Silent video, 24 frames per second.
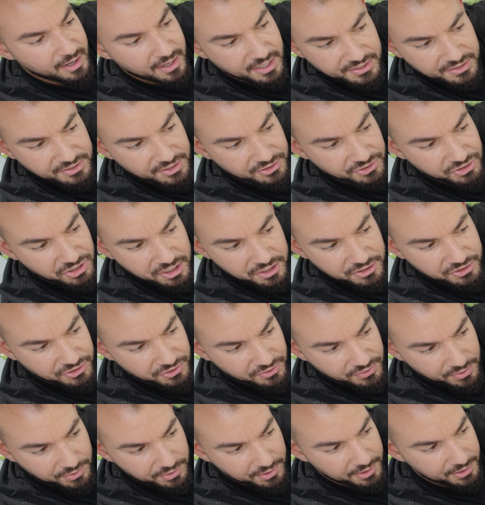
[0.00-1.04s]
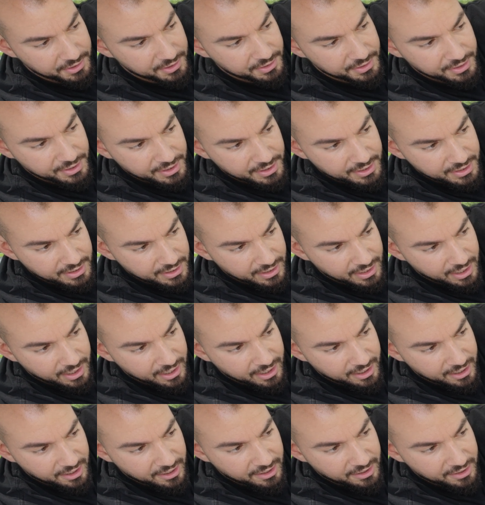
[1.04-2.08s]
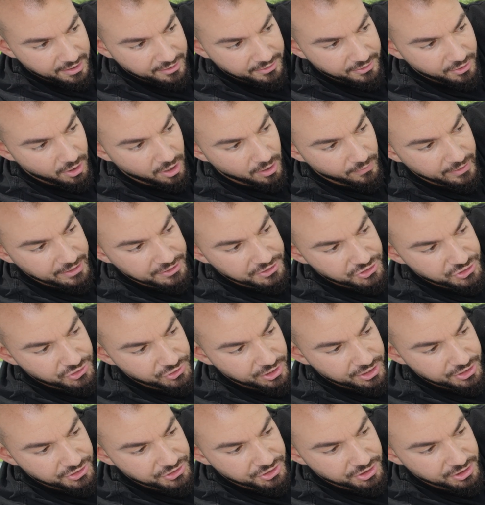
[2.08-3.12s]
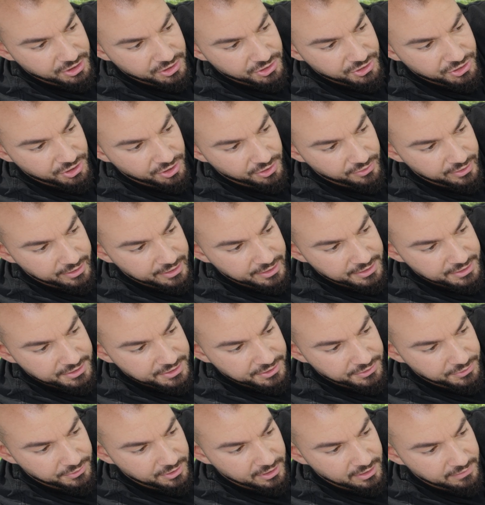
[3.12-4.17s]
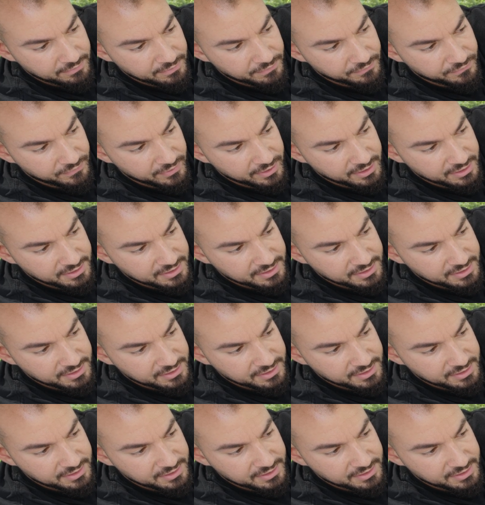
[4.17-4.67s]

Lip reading: such as your car registration, insurance. You could even fit a